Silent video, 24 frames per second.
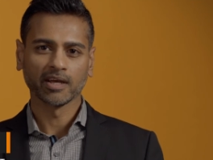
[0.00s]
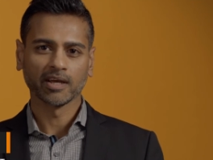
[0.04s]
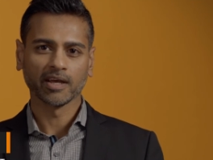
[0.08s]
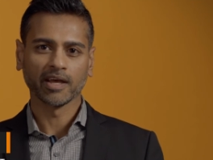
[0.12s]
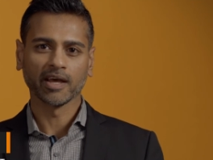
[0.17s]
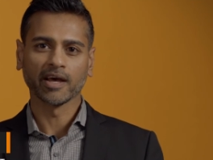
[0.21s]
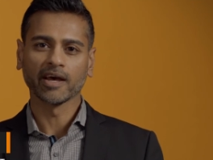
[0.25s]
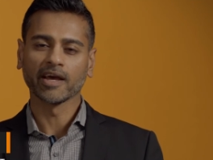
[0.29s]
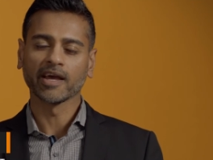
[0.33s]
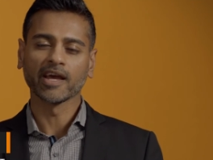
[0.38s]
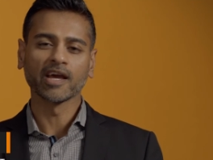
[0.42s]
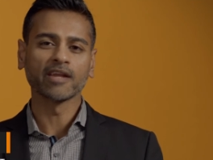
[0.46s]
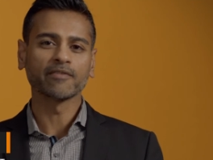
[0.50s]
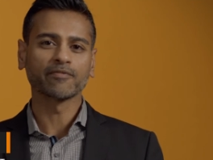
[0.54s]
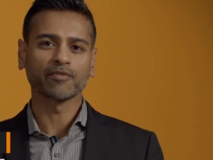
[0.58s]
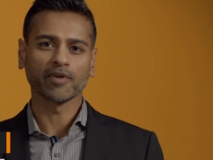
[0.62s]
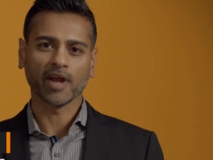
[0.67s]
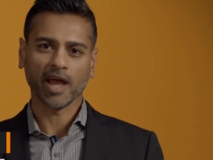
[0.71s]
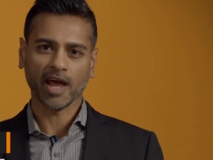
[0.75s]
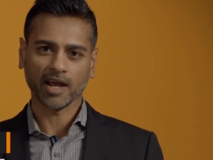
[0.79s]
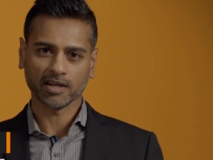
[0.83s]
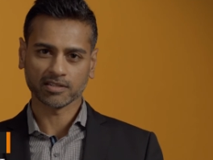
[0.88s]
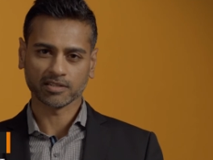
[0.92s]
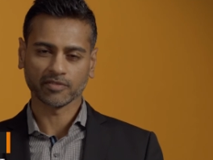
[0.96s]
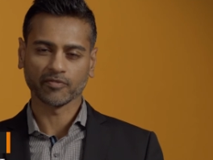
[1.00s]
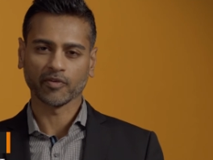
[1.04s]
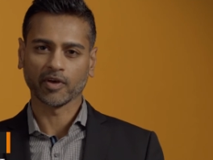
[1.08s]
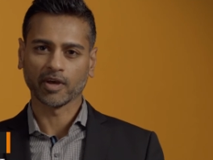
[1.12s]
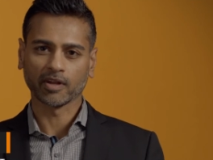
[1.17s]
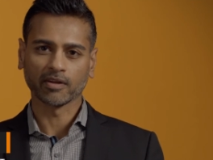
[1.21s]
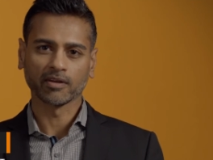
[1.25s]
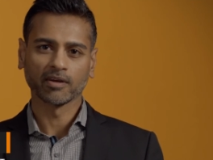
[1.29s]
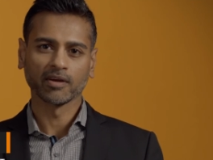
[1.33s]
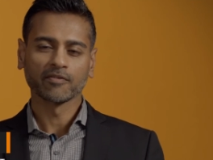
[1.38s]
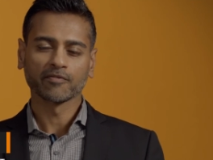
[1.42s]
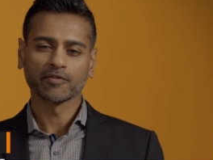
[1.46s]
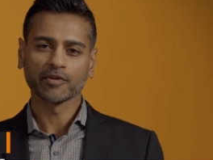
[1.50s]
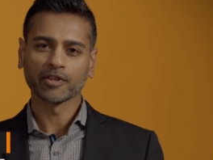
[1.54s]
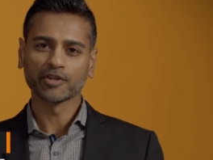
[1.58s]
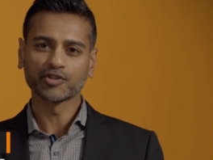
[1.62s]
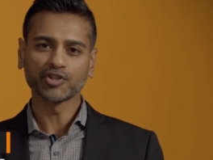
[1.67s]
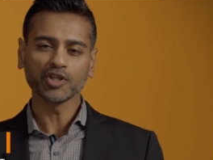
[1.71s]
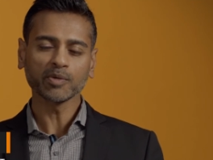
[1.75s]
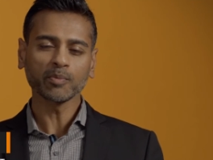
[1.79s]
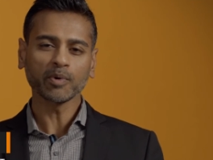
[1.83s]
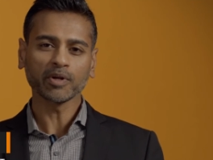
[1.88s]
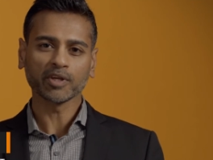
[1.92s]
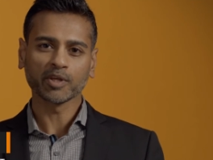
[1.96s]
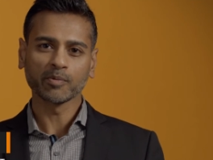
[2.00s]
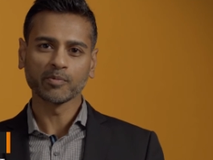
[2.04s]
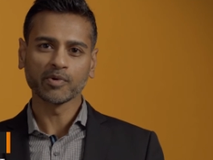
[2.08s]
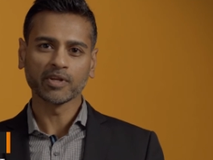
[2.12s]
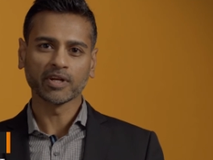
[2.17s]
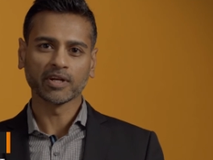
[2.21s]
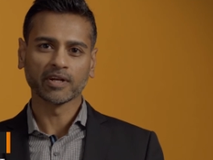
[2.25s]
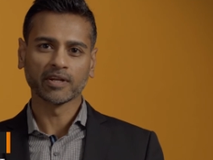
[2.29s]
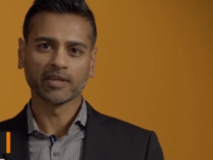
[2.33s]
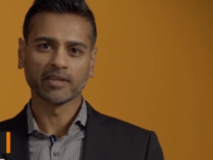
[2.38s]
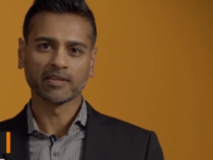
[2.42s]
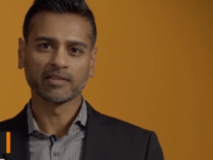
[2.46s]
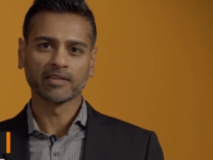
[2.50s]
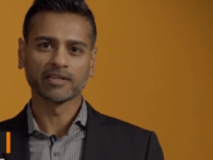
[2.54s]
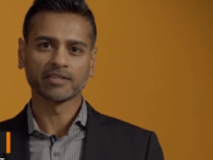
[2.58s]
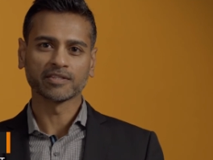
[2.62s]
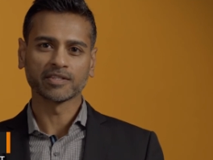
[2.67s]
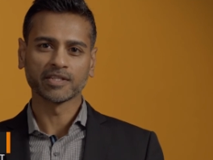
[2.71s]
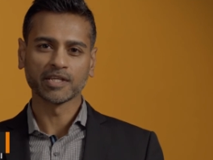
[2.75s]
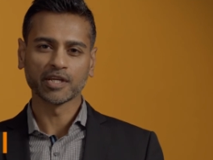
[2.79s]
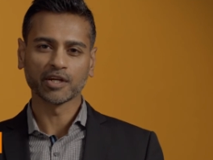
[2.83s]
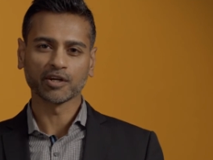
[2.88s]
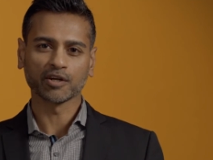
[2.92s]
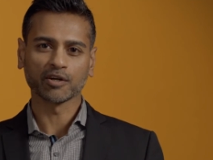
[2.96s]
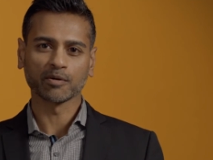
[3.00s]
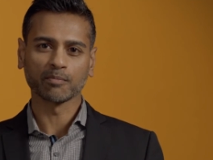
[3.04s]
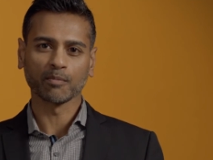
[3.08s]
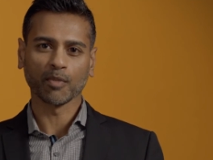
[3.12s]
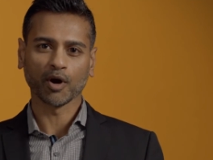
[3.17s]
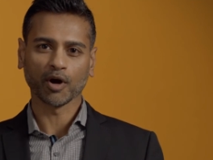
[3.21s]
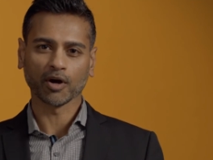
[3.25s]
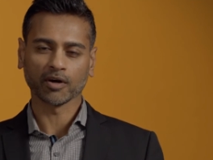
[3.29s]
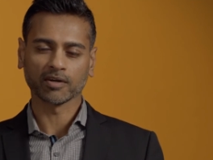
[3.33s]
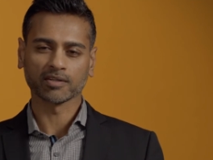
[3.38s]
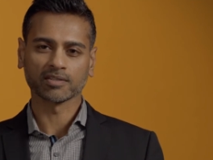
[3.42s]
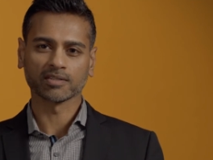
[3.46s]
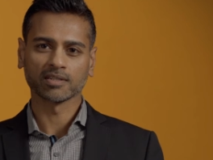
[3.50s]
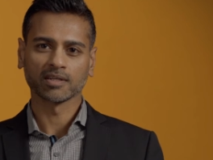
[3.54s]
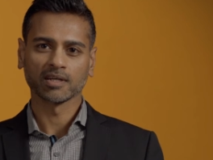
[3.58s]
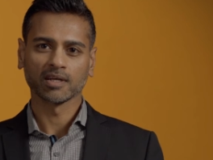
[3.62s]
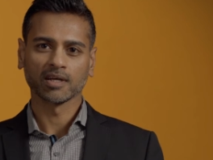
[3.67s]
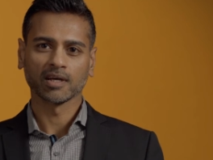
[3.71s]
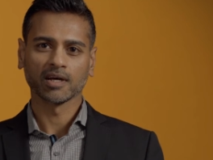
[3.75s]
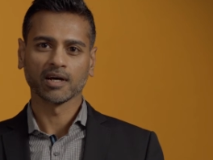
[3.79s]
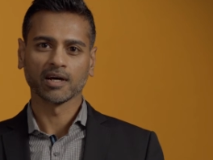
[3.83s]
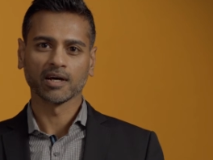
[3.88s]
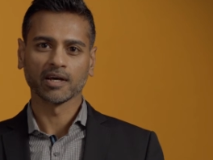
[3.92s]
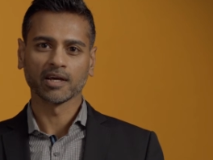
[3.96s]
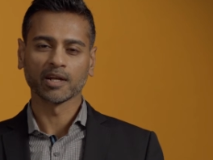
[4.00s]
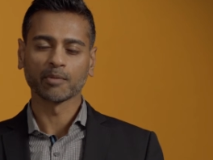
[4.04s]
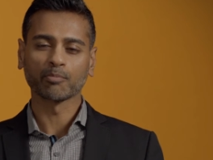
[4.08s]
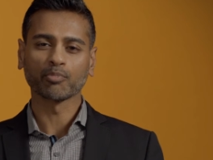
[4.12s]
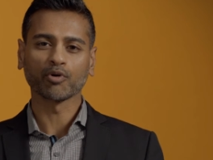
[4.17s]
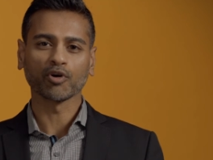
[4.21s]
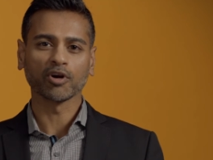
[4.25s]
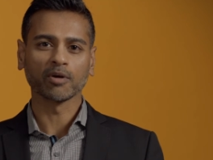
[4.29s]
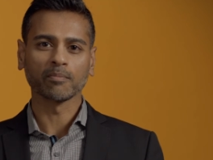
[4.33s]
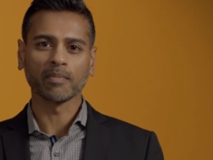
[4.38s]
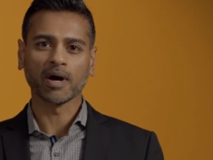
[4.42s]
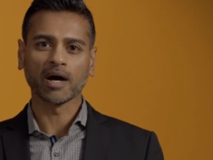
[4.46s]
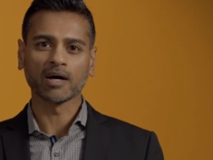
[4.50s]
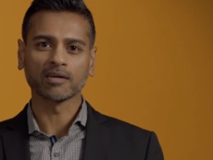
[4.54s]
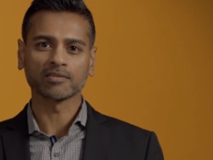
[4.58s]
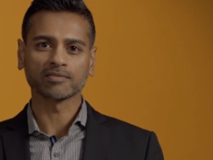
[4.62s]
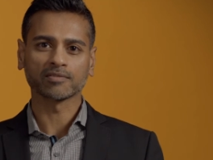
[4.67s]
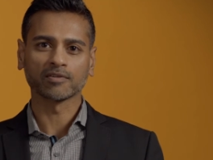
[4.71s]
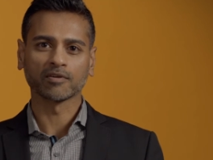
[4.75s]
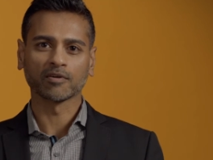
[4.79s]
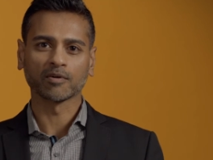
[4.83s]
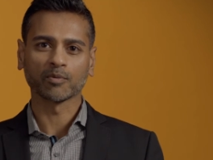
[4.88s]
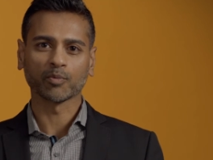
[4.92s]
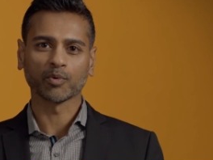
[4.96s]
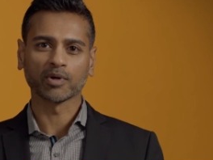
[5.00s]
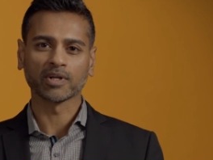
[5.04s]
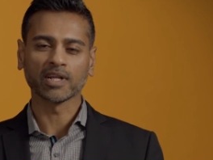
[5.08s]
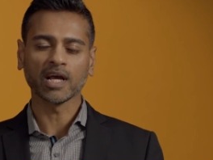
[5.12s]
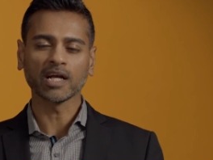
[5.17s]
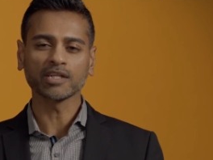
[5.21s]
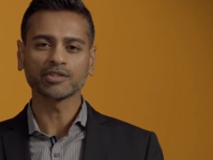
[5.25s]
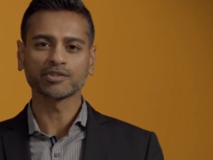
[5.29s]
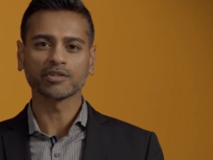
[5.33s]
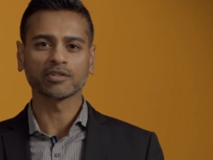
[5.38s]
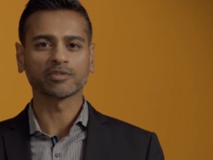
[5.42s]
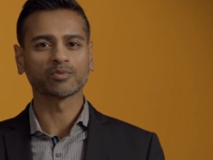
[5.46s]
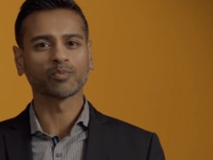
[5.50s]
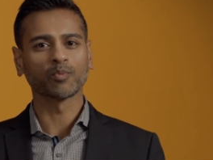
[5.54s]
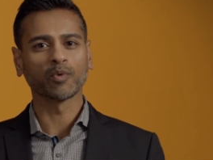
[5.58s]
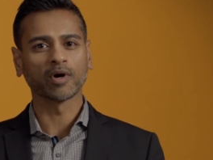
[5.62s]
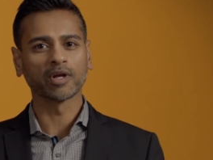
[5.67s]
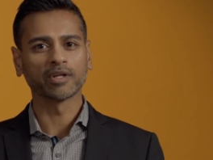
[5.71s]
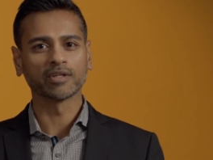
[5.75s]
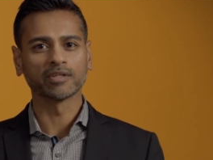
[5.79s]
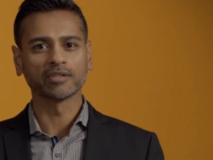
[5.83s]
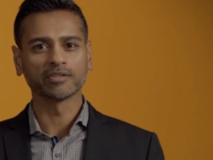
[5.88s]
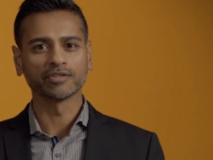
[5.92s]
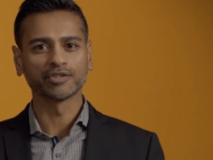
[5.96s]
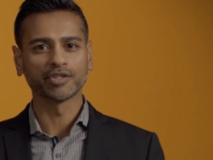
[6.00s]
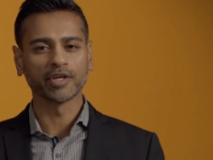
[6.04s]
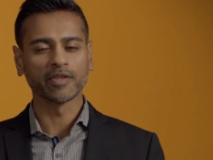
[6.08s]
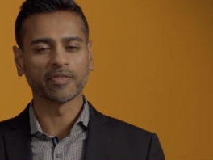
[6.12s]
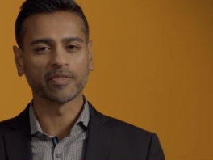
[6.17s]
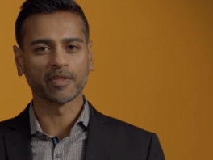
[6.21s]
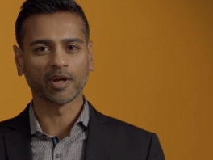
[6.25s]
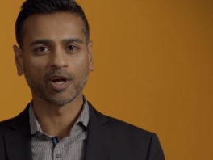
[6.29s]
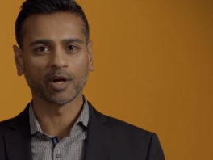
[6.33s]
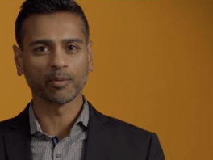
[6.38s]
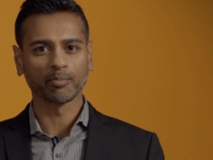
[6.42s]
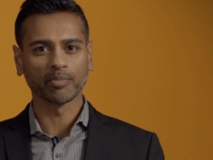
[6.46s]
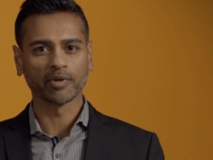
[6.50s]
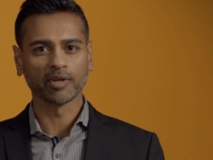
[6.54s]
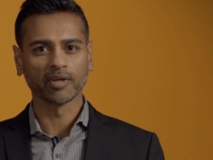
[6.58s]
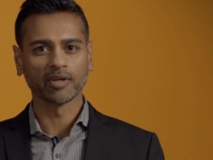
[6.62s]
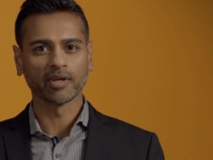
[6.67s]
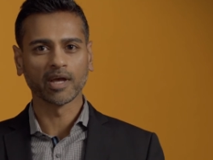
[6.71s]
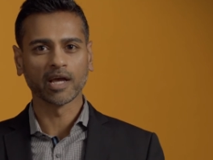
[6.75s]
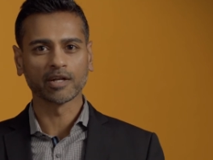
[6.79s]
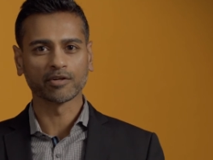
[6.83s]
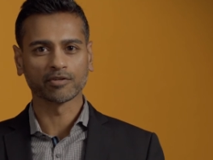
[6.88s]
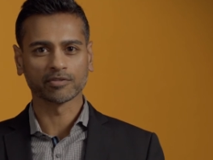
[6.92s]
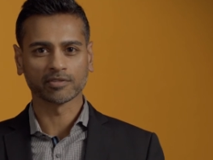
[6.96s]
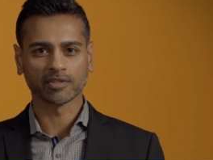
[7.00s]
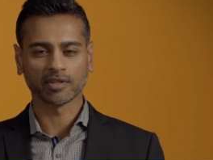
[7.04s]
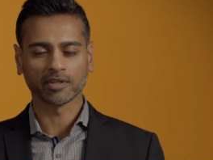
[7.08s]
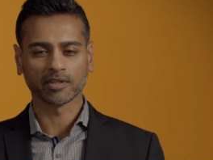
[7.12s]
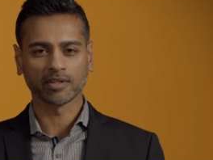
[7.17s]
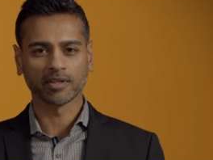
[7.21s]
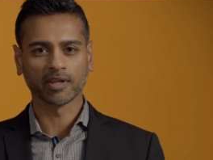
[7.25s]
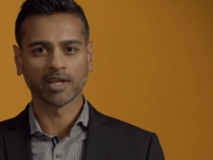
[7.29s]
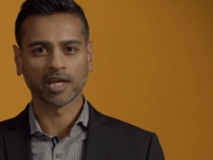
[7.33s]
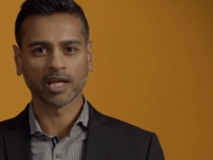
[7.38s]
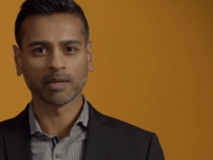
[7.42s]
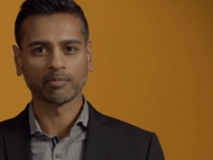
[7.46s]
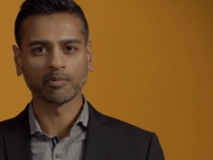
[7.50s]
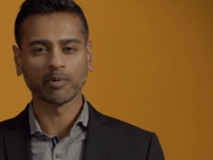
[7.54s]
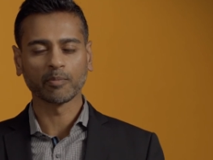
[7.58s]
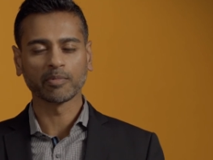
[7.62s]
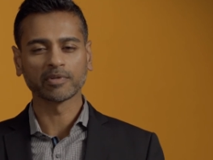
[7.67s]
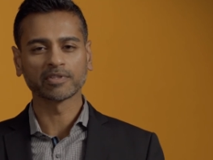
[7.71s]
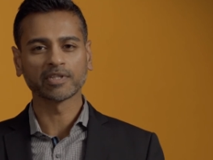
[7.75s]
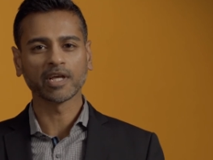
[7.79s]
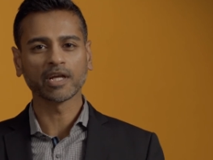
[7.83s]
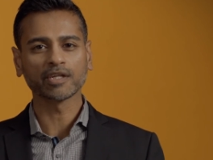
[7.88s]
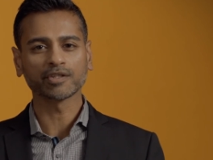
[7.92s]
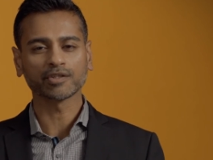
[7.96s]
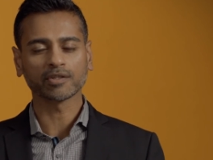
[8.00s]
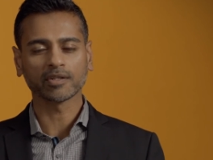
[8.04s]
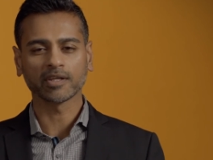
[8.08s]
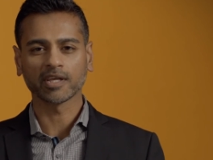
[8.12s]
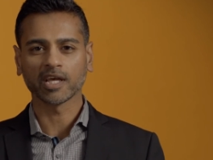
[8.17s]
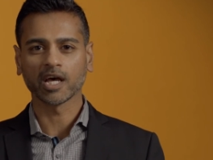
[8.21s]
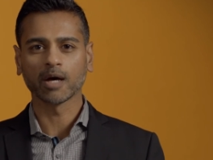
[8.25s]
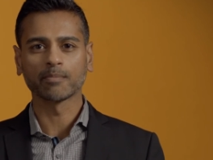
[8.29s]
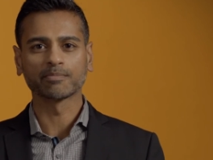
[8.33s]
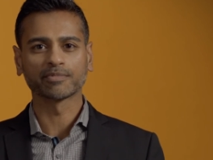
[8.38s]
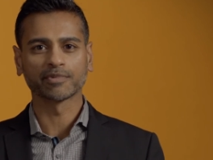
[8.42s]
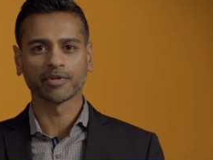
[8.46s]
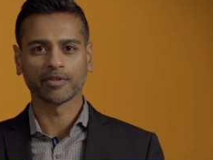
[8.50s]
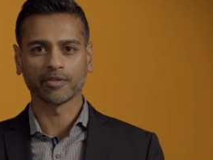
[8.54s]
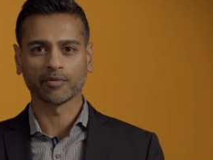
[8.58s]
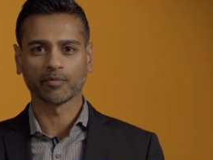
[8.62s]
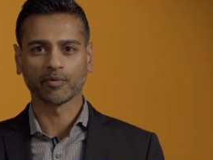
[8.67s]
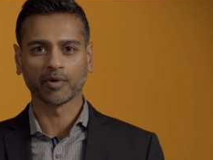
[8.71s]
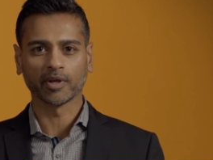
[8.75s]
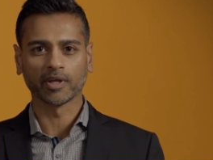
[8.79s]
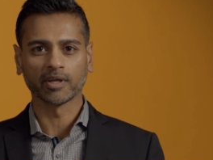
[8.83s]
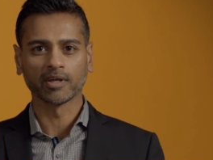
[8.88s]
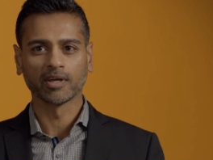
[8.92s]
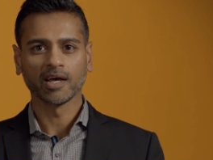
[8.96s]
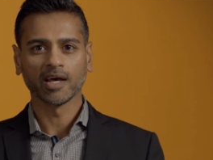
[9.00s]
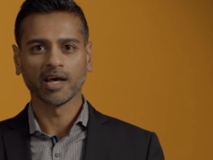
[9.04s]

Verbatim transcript: and for Axovant. For the GM1 community, this year marks an important milestone where not just one gene therapy enters the clinic, but potentially up to 3.